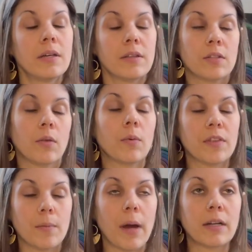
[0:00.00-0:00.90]
so
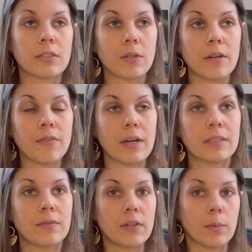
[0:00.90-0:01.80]
with the Montessori
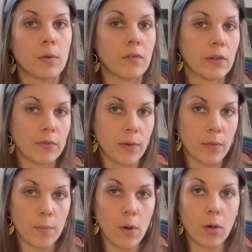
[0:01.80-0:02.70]
philosophy, you're moving from
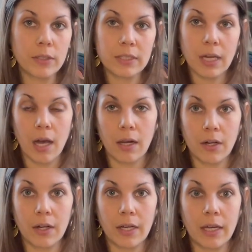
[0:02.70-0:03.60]
the most
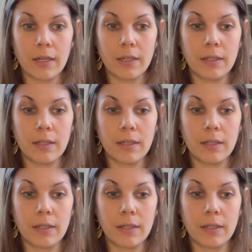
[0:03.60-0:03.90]
concrete